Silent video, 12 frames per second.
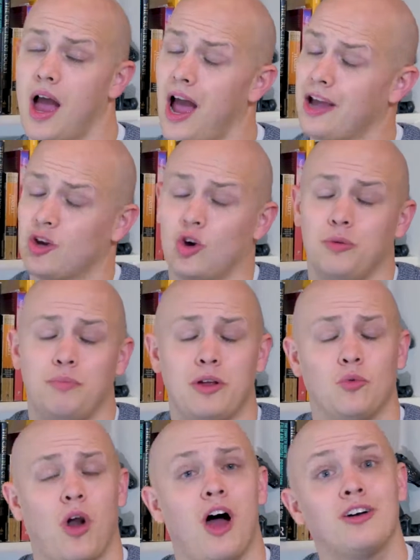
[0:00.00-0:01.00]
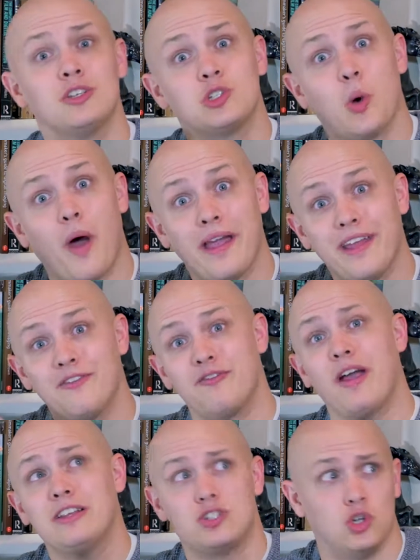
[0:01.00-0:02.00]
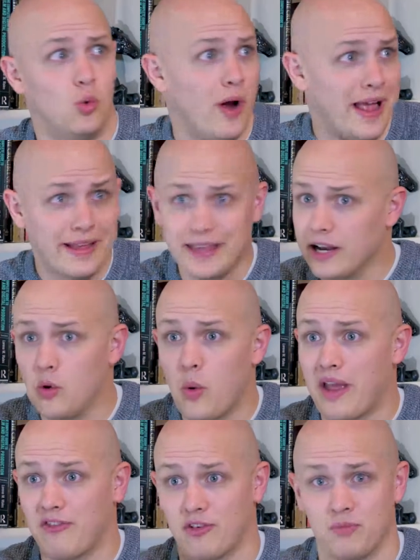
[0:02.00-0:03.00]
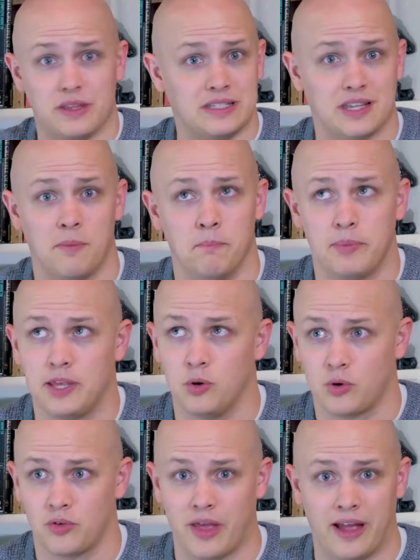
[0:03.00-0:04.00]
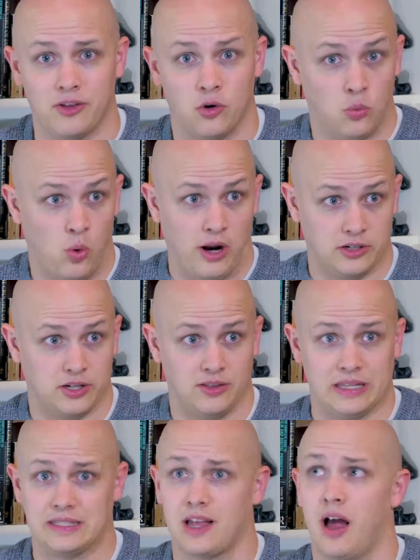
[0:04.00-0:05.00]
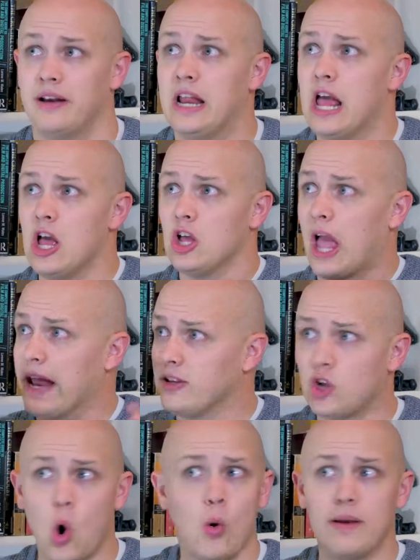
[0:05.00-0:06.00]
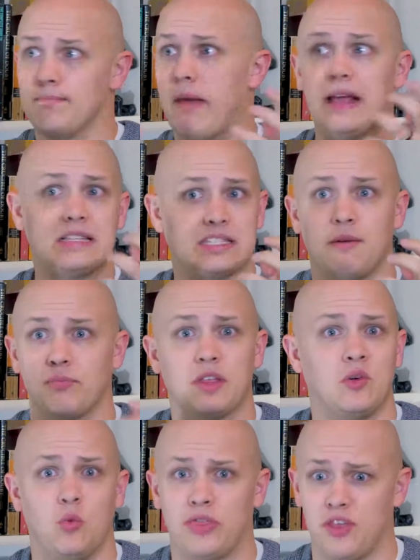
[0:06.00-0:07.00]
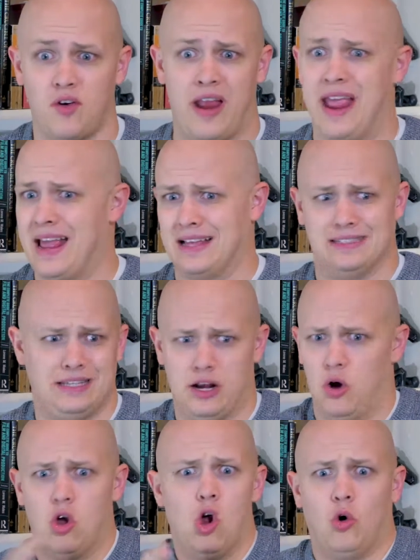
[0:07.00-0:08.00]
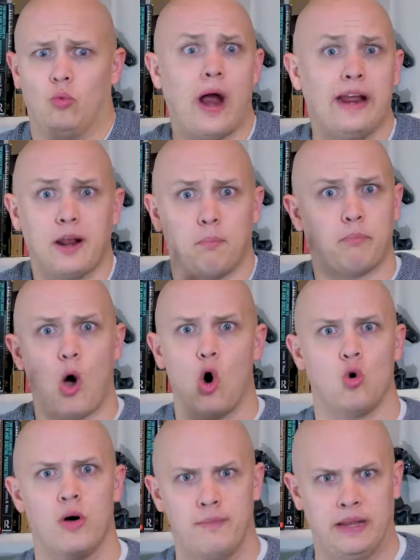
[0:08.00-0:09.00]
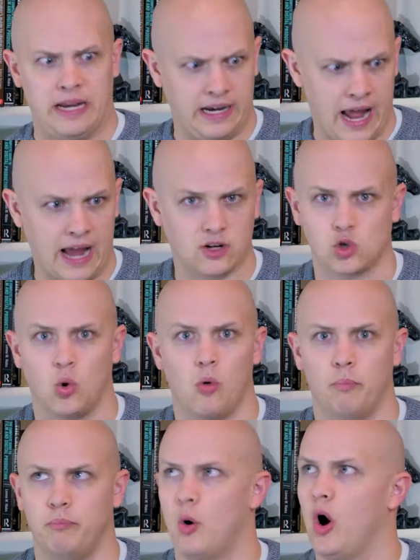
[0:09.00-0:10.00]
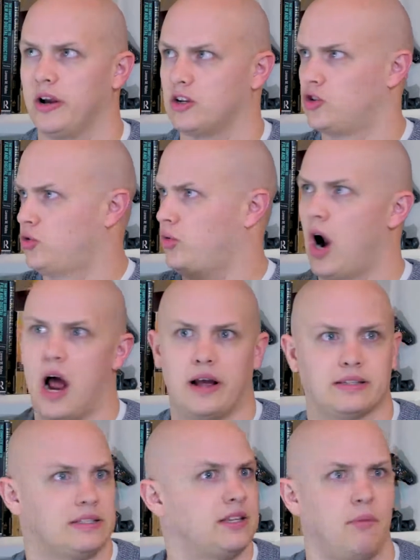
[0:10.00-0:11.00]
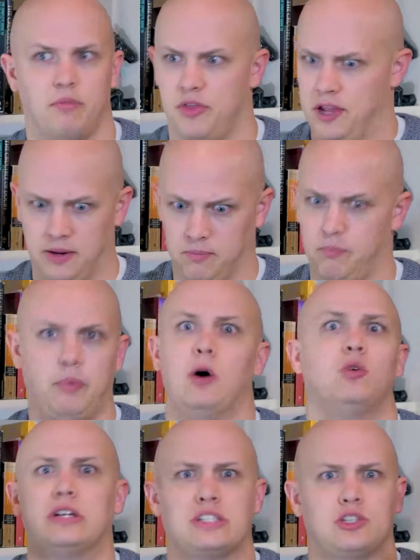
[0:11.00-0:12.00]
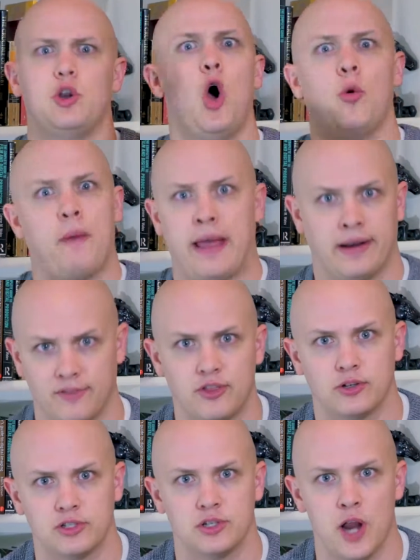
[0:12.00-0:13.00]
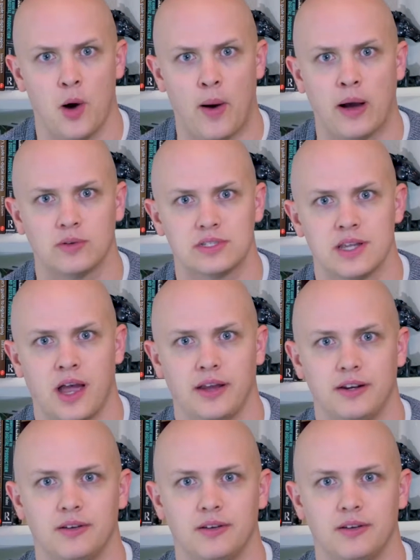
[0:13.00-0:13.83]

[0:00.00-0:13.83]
I could be wrong, so I invite you, get away from this computer that you're watching this on and go and make something with your hands. Write a poem in an actual book, draw something, build a snowman if there's snow outside.